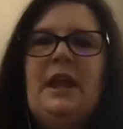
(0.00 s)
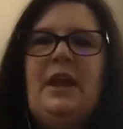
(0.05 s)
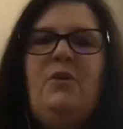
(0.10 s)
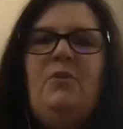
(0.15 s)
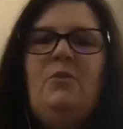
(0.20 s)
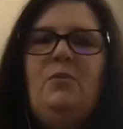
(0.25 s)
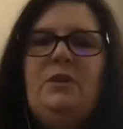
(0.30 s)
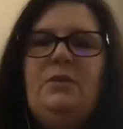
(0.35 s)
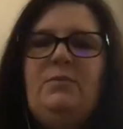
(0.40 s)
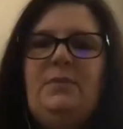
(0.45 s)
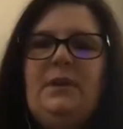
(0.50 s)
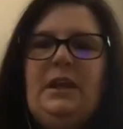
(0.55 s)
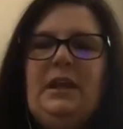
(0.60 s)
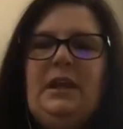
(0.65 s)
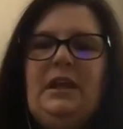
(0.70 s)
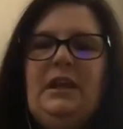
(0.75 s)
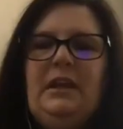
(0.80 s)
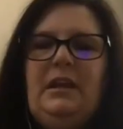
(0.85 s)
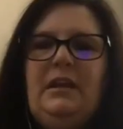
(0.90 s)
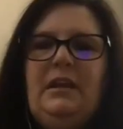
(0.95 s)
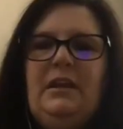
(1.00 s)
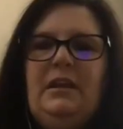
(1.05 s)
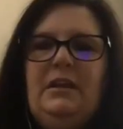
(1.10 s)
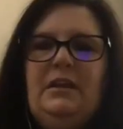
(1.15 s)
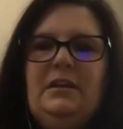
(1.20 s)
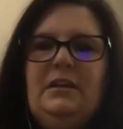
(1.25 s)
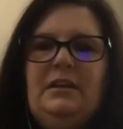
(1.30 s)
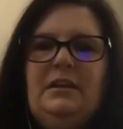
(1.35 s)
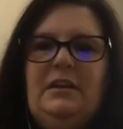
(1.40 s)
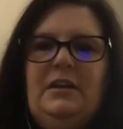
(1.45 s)
would be
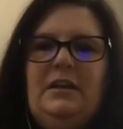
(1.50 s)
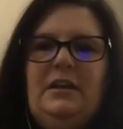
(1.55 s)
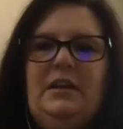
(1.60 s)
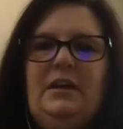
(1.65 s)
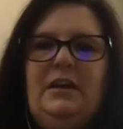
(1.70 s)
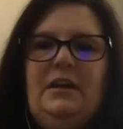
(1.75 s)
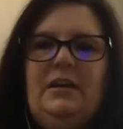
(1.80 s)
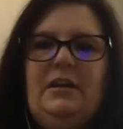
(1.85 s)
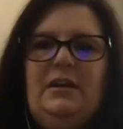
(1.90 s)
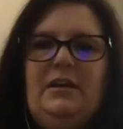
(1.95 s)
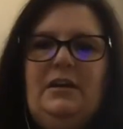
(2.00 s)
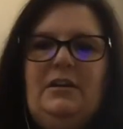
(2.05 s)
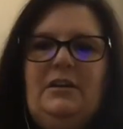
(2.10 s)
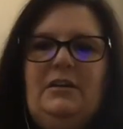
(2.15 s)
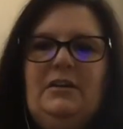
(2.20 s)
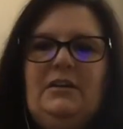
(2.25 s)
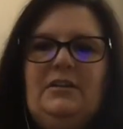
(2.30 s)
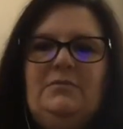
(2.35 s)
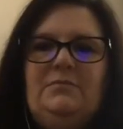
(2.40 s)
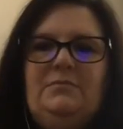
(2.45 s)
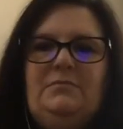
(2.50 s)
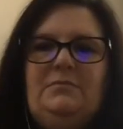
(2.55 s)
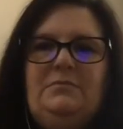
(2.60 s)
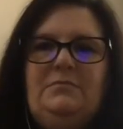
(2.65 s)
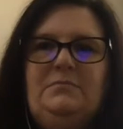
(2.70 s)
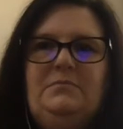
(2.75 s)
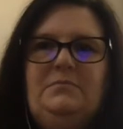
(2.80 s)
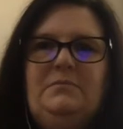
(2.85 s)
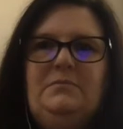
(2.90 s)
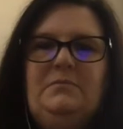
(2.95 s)
um,
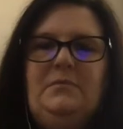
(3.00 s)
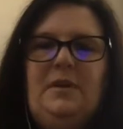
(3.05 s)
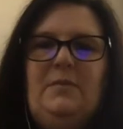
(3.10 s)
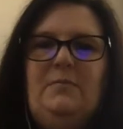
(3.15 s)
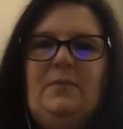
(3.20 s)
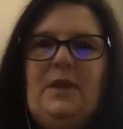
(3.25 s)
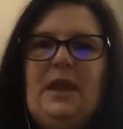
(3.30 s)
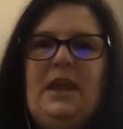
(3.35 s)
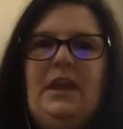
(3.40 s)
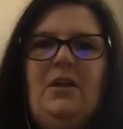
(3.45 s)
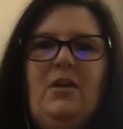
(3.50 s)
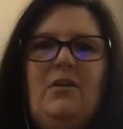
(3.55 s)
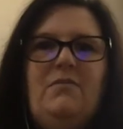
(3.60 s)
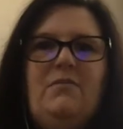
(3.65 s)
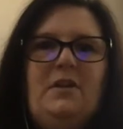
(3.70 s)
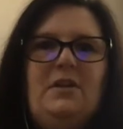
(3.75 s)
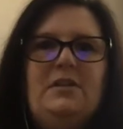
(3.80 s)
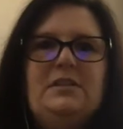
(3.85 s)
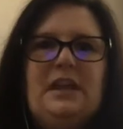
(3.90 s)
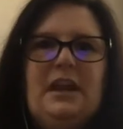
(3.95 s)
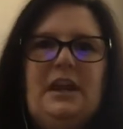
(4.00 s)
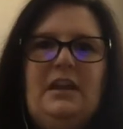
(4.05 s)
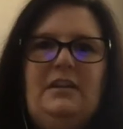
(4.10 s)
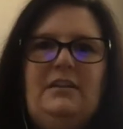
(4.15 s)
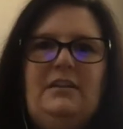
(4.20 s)
paying off all debt